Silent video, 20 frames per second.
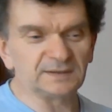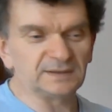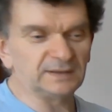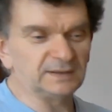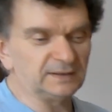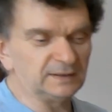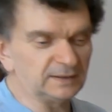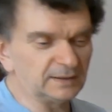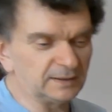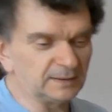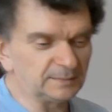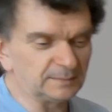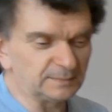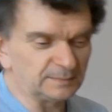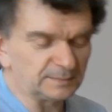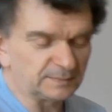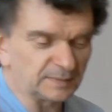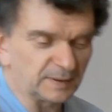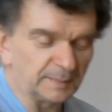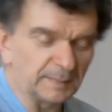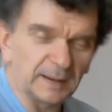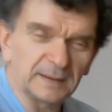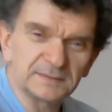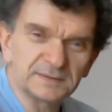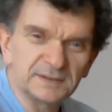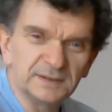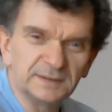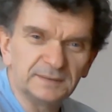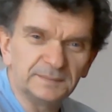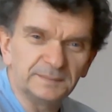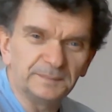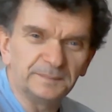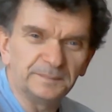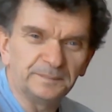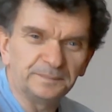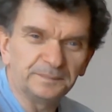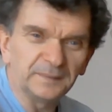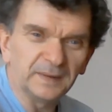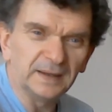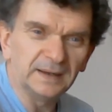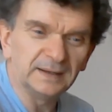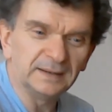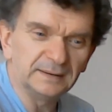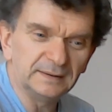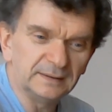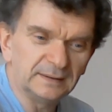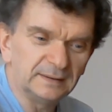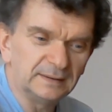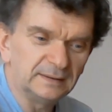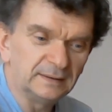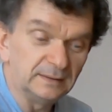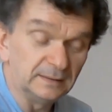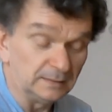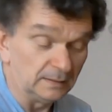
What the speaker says: the mount here, and